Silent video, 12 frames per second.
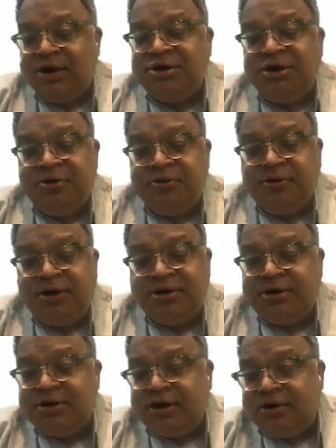I see no
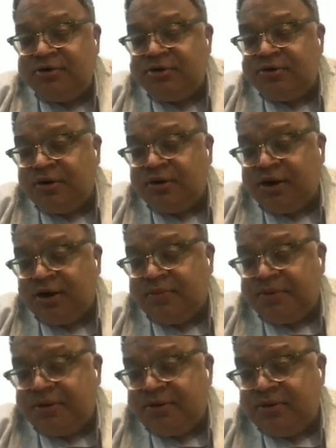reason that you should not get
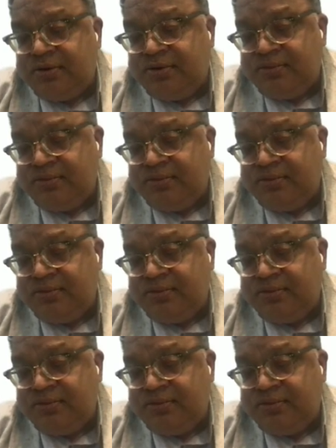a patent.